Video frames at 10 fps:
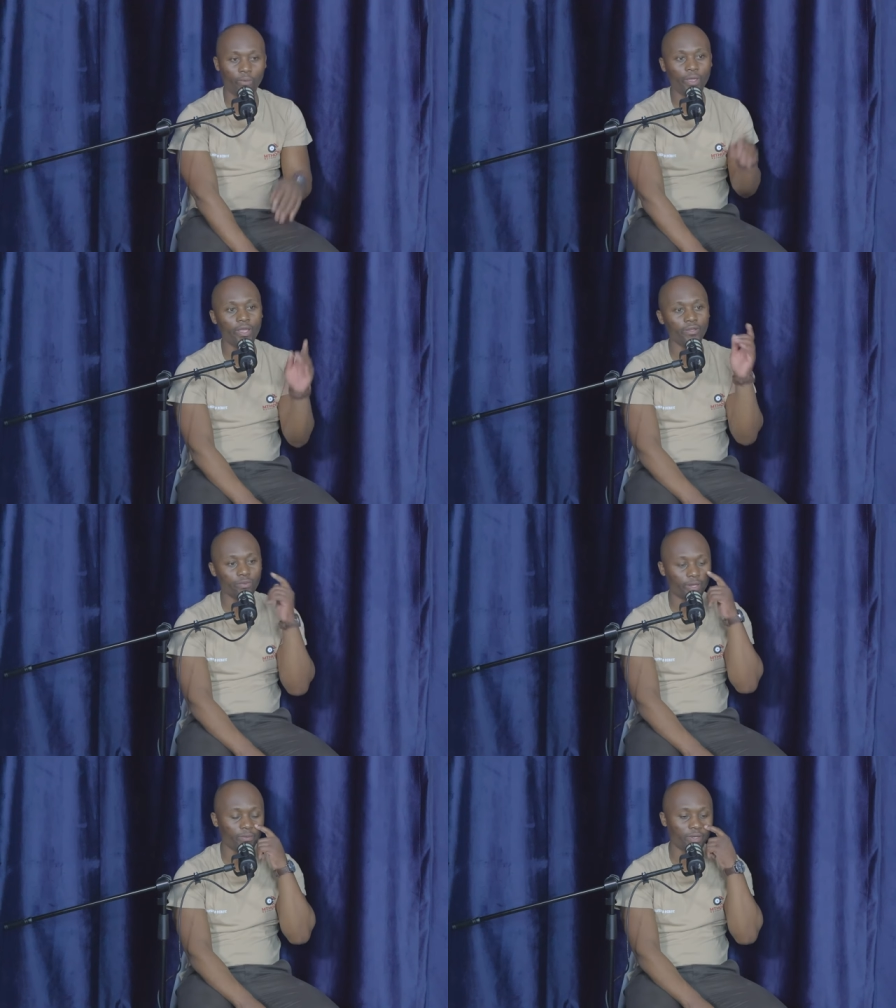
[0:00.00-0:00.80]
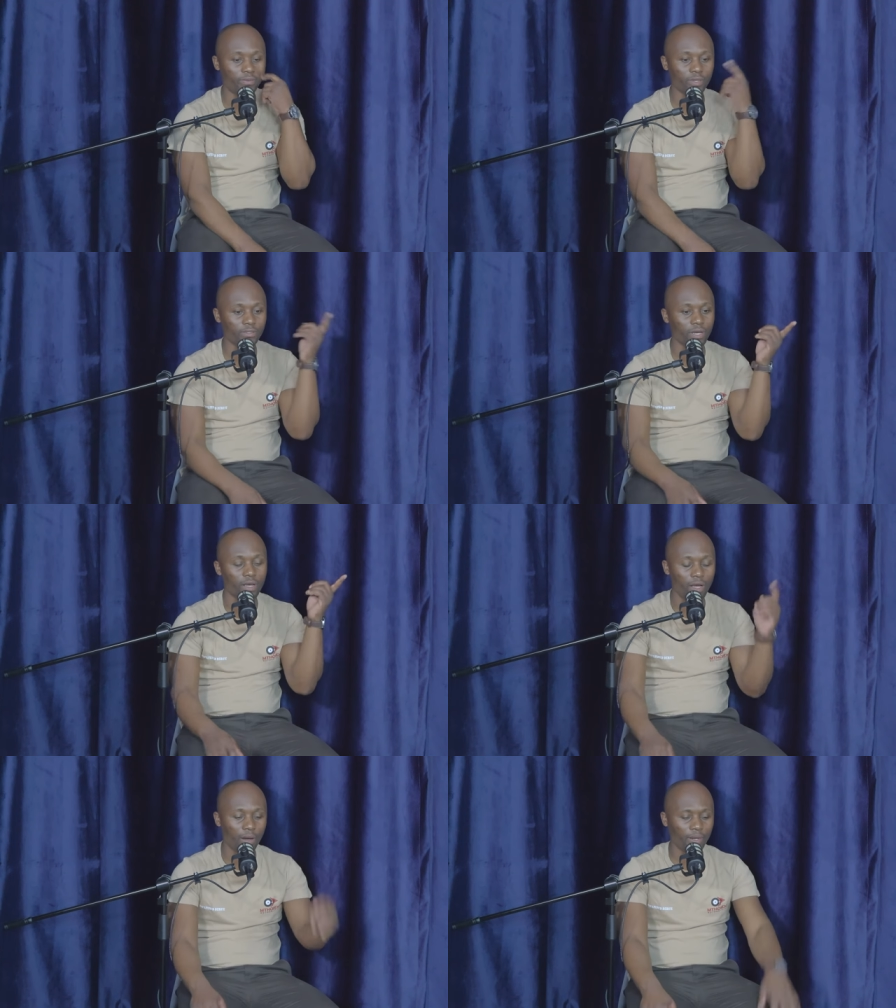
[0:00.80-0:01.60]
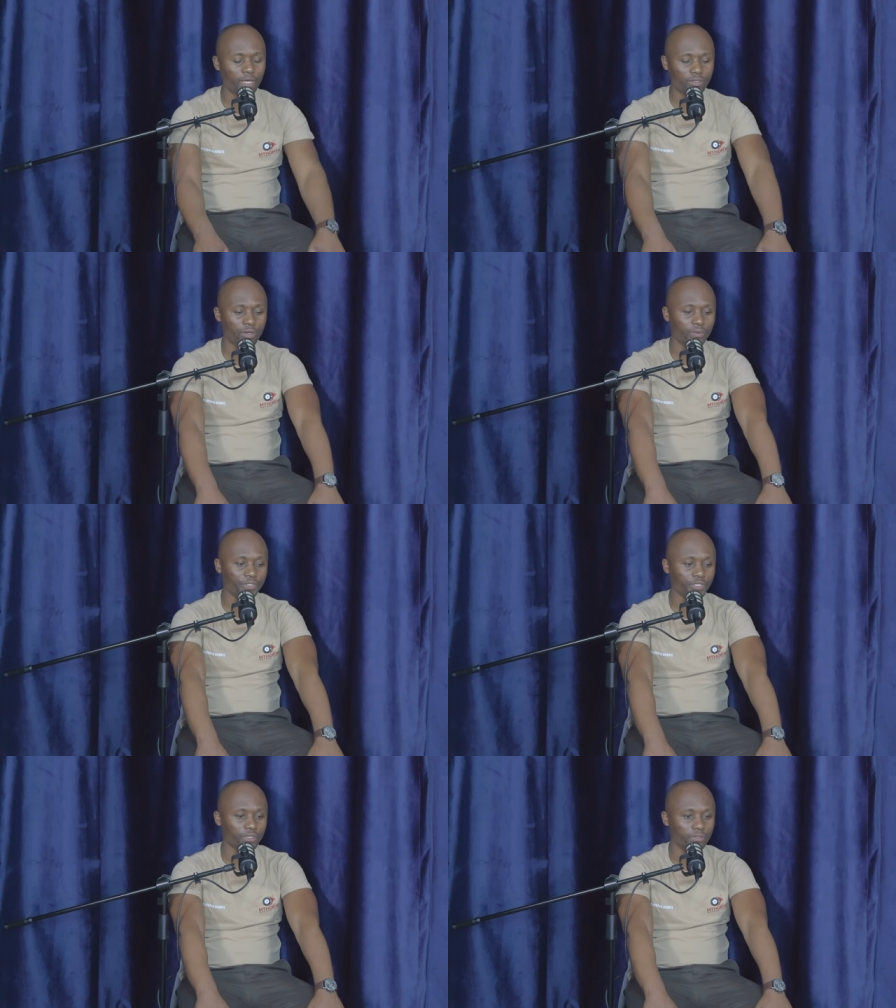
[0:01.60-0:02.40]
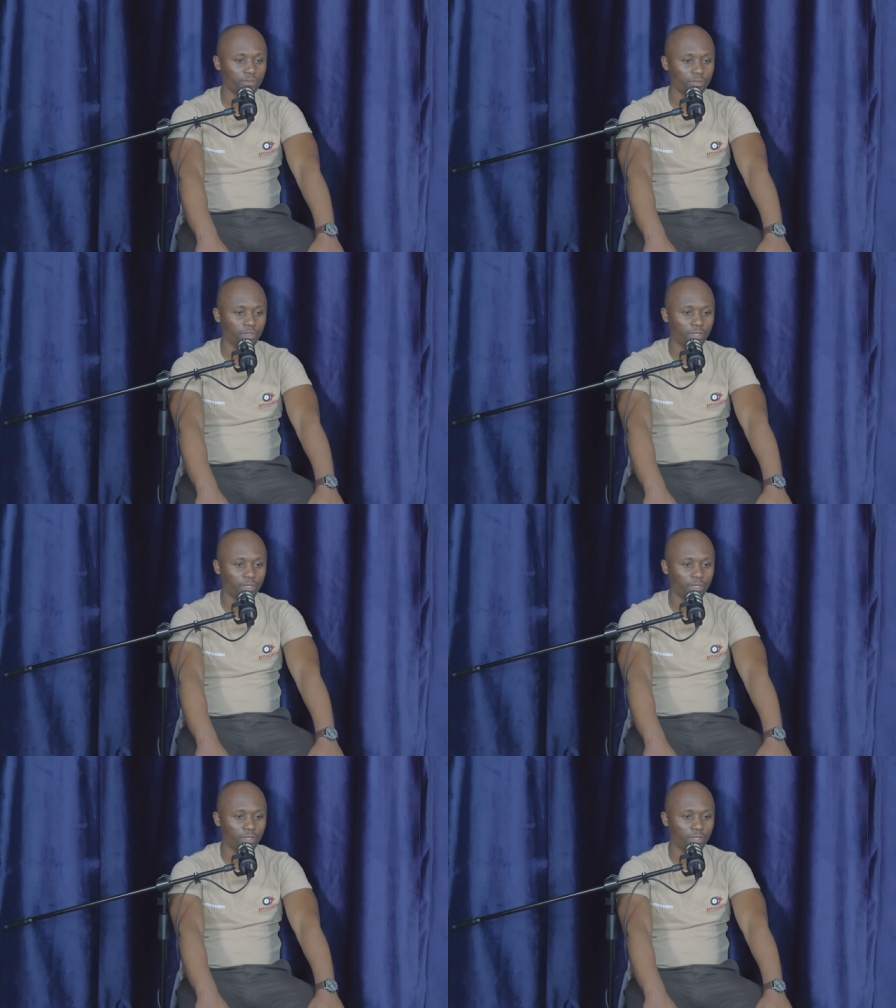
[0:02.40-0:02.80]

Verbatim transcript: wait, wait, wait, wait. I want to ask you a question.